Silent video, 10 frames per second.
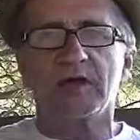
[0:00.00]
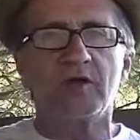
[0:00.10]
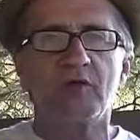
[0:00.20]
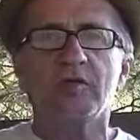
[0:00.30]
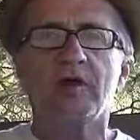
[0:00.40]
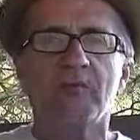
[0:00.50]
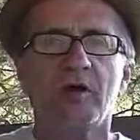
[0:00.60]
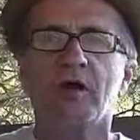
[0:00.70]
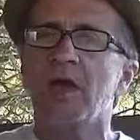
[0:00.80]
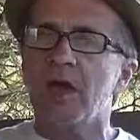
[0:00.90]
I know that I'm
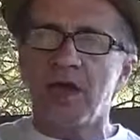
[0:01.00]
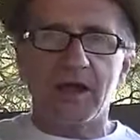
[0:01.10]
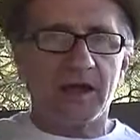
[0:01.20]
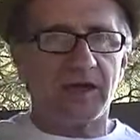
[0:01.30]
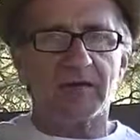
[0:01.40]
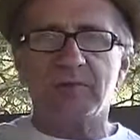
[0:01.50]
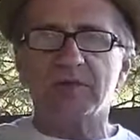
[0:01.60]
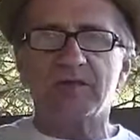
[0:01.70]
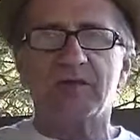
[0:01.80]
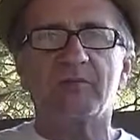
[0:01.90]
wrong, and I
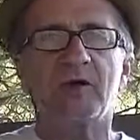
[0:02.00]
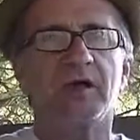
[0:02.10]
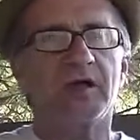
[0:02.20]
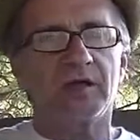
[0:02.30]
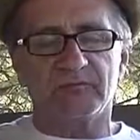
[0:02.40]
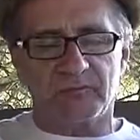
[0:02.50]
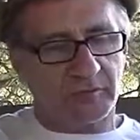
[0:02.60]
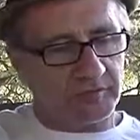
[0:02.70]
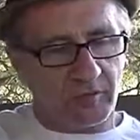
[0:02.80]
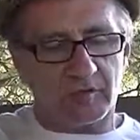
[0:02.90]
admit that I'm wrong, and I'm
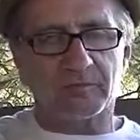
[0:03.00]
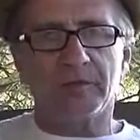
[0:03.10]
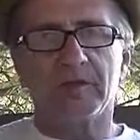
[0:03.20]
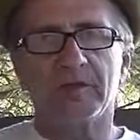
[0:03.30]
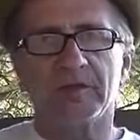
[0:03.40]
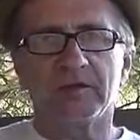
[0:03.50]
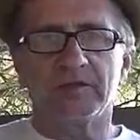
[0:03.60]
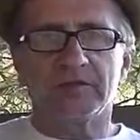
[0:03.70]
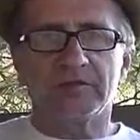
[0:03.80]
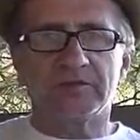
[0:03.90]
fully wrong.
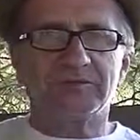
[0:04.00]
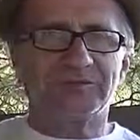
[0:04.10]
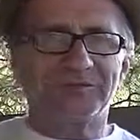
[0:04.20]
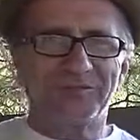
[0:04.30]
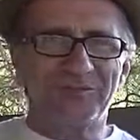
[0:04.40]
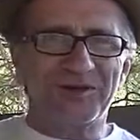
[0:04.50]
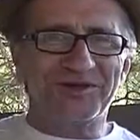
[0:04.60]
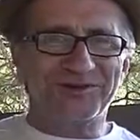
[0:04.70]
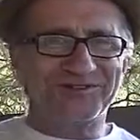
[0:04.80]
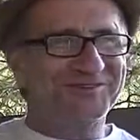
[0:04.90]
But
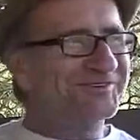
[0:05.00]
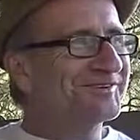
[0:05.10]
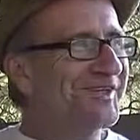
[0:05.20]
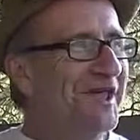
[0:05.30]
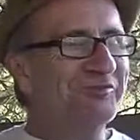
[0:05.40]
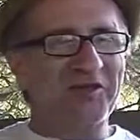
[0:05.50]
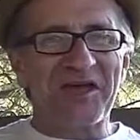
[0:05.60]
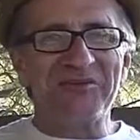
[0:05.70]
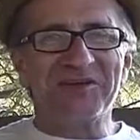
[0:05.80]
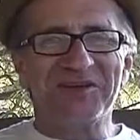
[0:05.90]
after
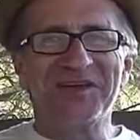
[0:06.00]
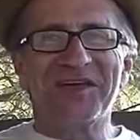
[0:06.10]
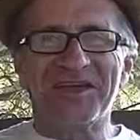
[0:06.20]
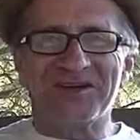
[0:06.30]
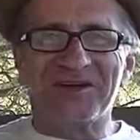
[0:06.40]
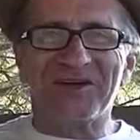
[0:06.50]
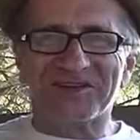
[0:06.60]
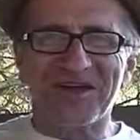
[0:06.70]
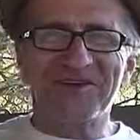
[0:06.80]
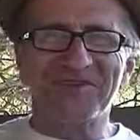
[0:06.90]
having done that a long
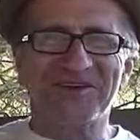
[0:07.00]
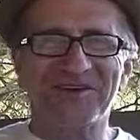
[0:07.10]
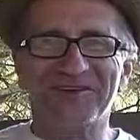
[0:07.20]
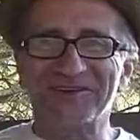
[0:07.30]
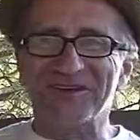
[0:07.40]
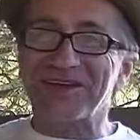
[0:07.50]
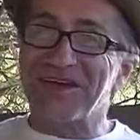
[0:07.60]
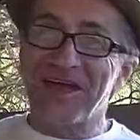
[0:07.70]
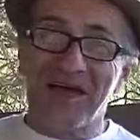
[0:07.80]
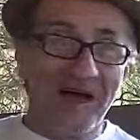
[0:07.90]
time ago, it's like,
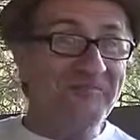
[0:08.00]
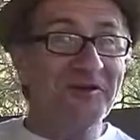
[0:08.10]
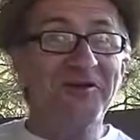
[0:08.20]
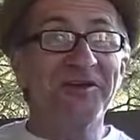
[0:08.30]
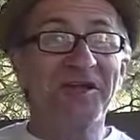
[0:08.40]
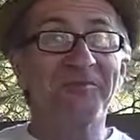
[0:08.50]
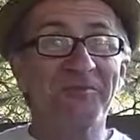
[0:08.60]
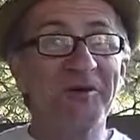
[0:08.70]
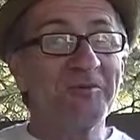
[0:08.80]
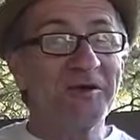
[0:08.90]
I'm very careful
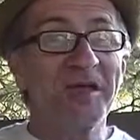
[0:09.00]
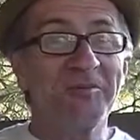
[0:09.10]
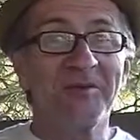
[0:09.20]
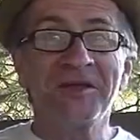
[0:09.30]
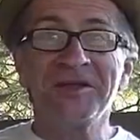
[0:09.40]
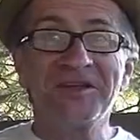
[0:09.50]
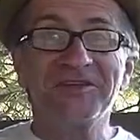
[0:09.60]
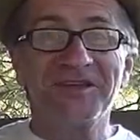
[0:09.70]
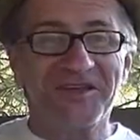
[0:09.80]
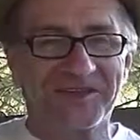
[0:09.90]
about what I put on the internet.